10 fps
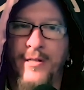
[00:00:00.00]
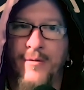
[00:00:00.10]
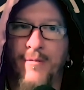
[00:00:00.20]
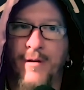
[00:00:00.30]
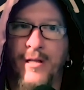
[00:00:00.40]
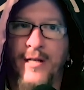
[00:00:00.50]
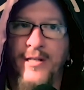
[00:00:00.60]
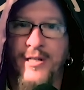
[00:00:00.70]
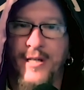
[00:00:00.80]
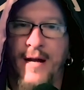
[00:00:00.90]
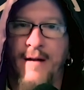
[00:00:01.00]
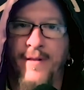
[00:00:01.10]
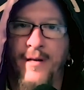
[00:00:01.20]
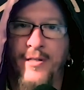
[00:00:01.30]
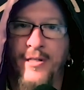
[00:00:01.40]
the religious side of
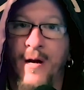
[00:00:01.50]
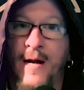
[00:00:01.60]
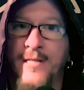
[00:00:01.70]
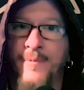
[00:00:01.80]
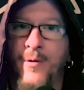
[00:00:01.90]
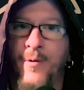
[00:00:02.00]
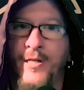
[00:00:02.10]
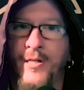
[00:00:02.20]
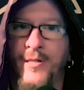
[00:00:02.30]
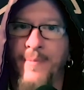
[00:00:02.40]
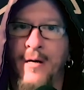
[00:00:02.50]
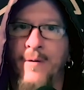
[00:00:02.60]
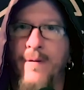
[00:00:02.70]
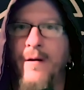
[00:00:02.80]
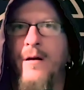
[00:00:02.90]
things. She started asking me questions about,